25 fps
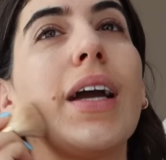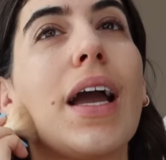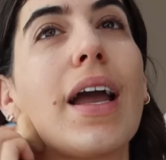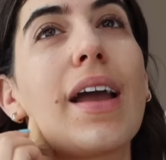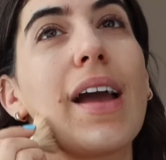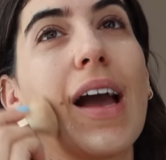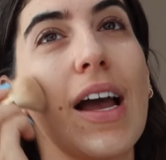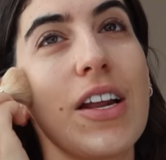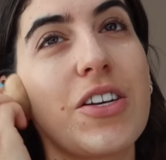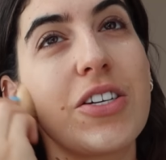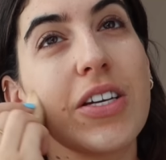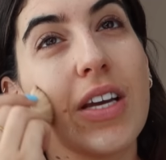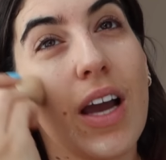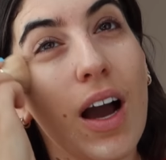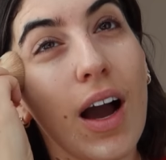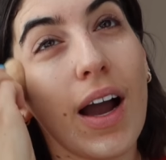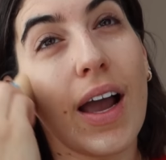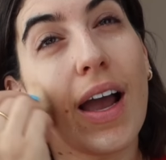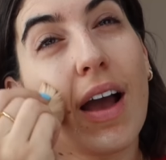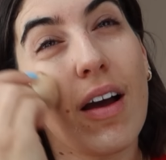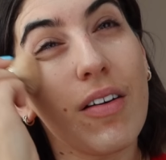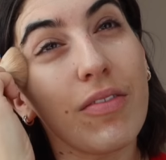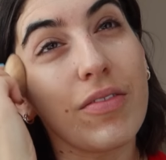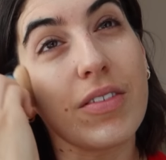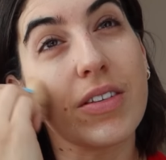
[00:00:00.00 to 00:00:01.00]
Okay, actually I
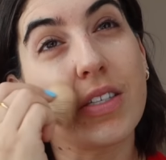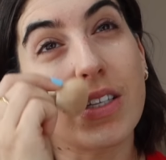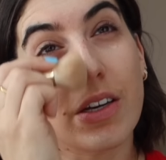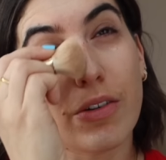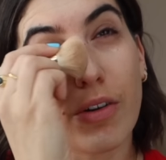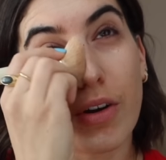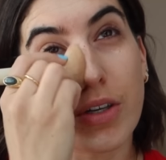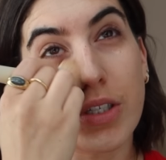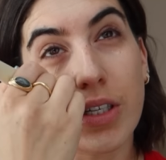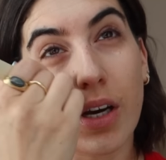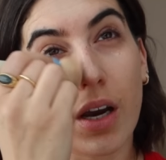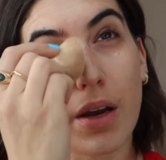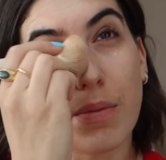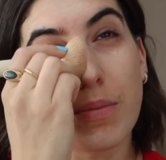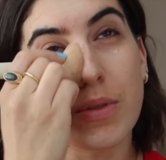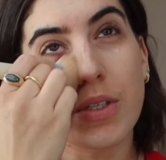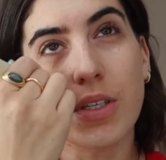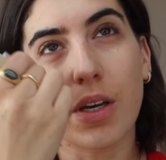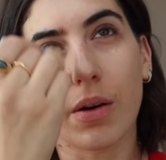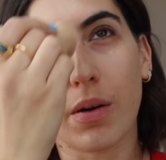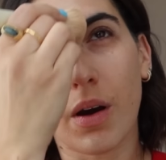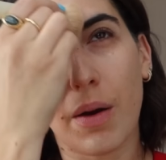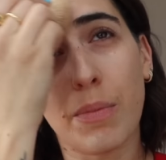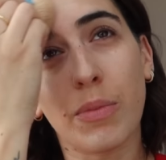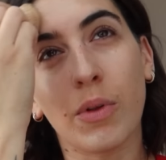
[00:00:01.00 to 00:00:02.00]
have zero time
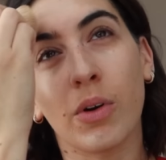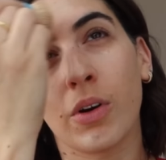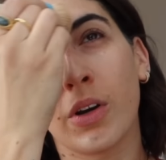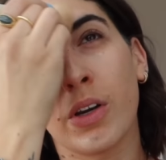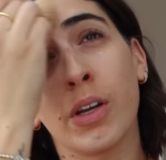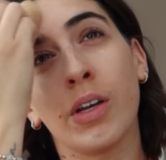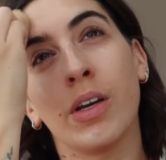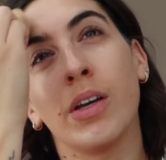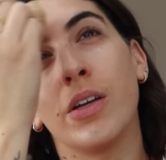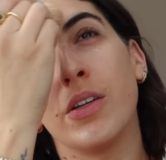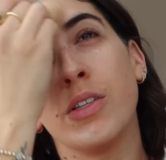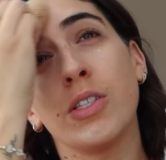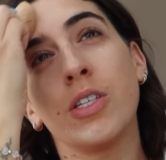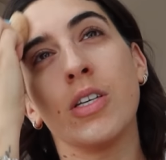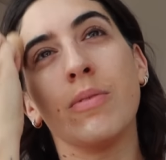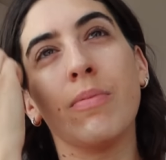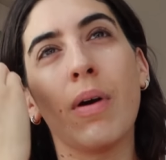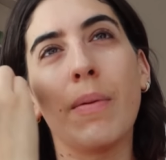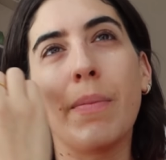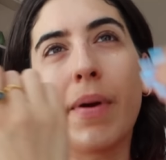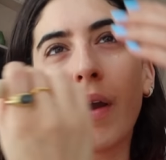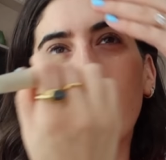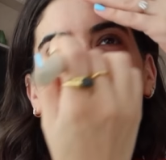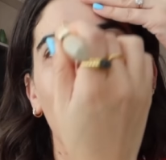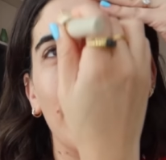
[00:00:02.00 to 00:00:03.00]
so I'm not gonna do my
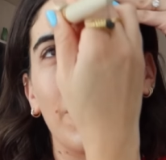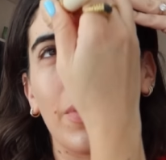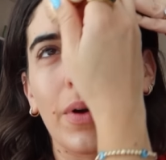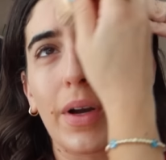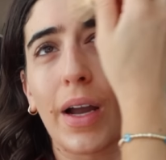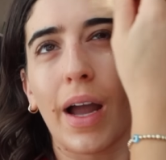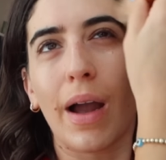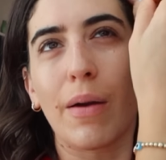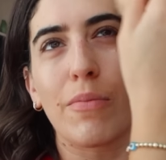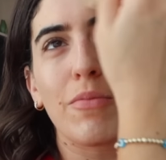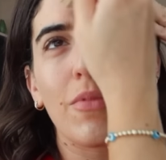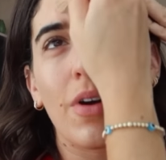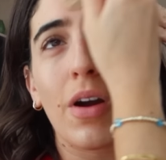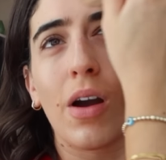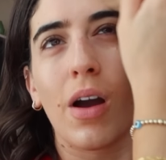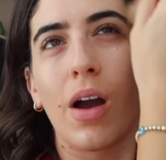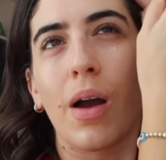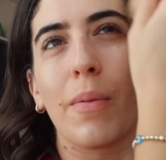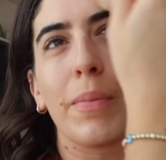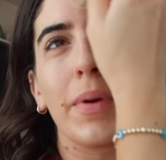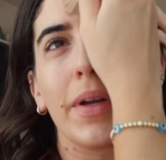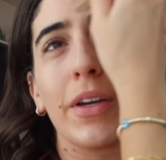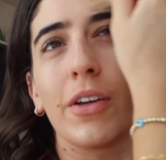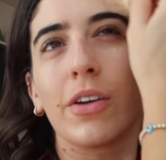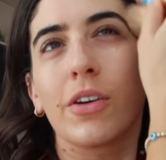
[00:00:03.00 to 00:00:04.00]
makeup on camera.
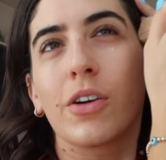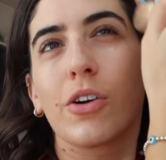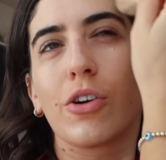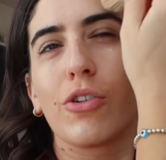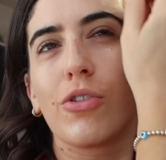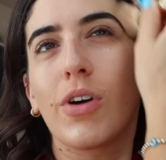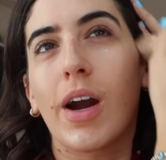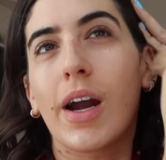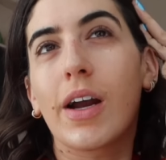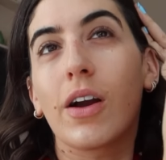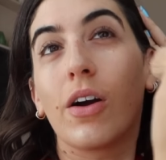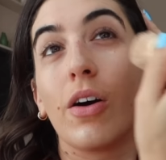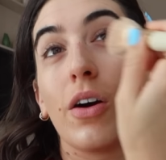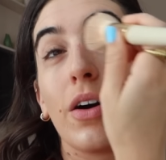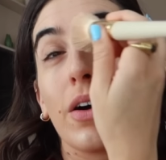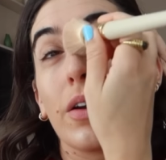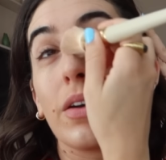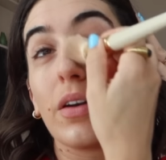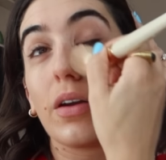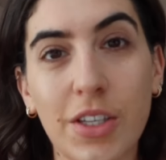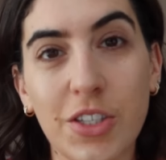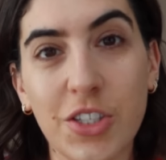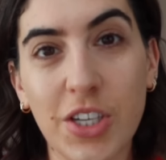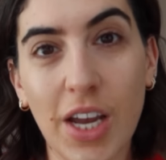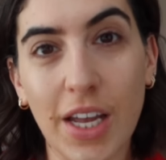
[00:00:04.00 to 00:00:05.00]
I'm gonna crack
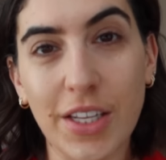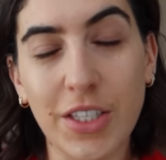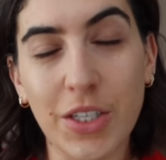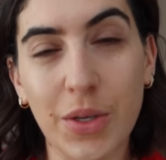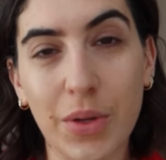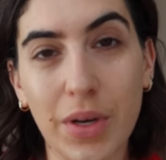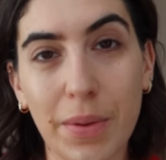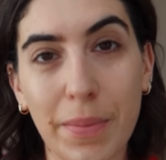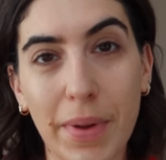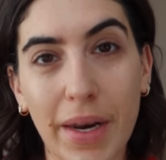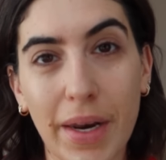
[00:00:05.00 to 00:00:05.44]
on and chat to you in a